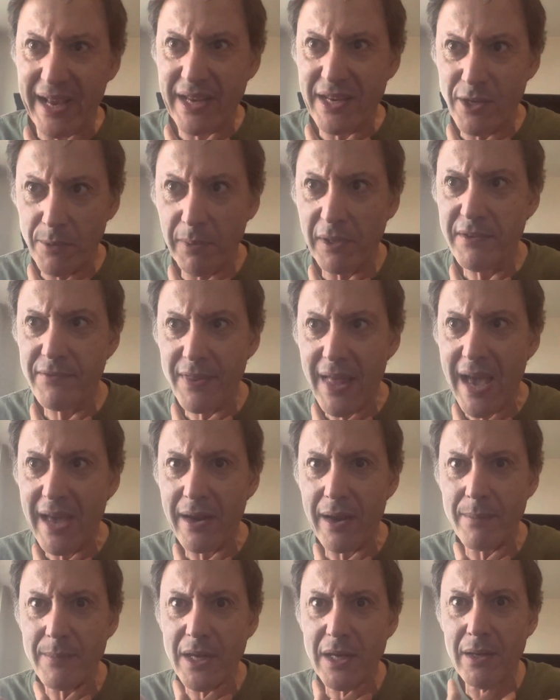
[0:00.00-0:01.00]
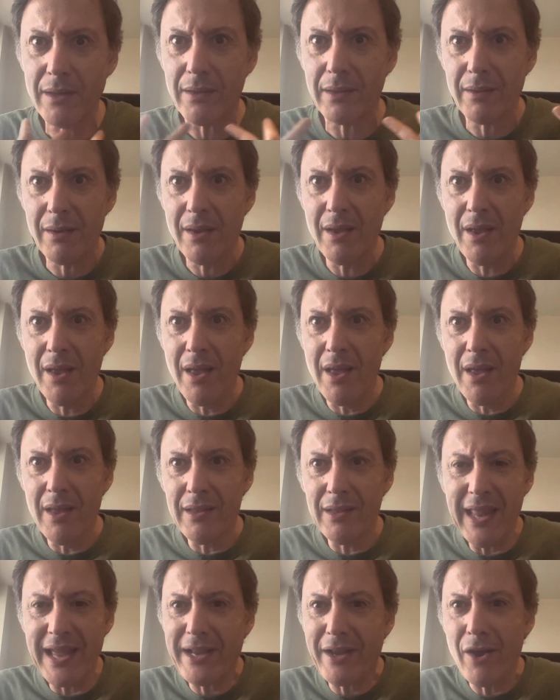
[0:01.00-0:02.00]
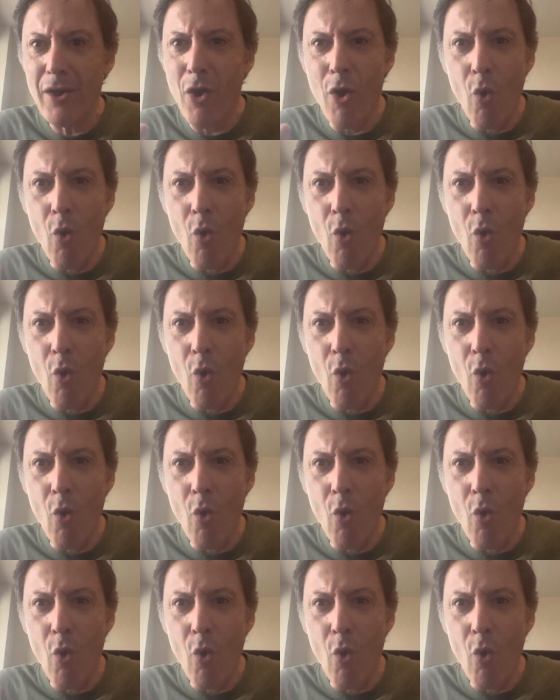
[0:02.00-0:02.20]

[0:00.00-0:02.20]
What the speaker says: Can you believe that? I mean, like,